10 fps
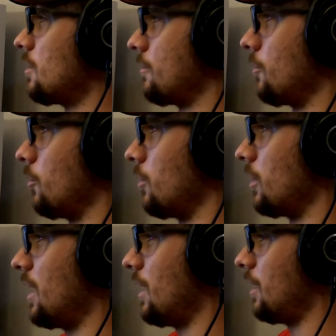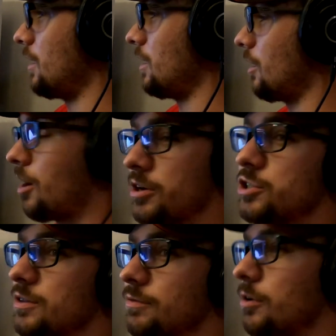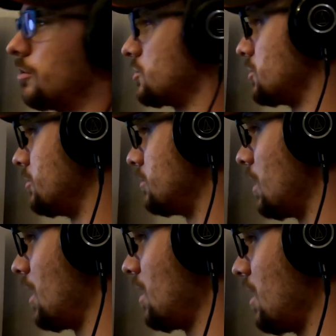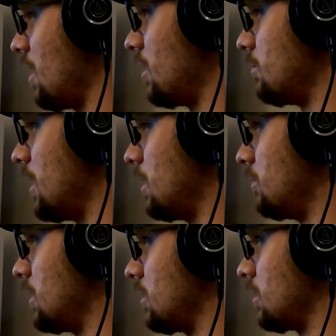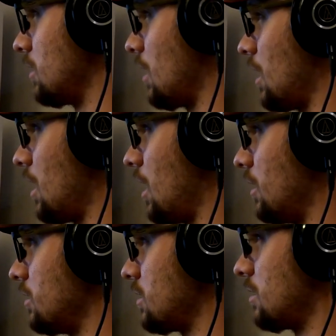For a auction photo shoot, I'm aiming, I